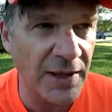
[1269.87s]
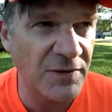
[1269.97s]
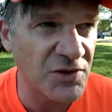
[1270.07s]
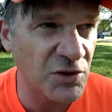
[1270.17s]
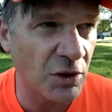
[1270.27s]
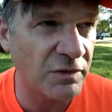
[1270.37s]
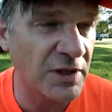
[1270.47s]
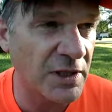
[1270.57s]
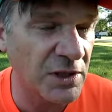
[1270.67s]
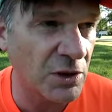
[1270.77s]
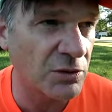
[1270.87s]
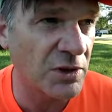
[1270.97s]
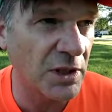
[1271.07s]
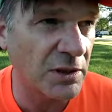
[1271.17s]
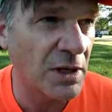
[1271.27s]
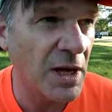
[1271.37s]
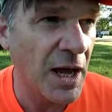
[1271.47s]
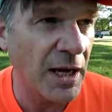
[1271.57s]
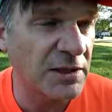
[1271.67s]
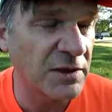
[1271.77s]
and the Soviet Union
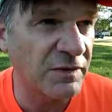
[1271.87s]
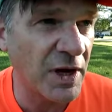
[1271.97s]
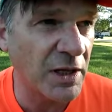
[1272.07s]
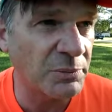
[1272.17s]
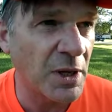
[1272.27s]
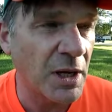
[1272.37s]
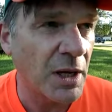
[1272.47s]
had developed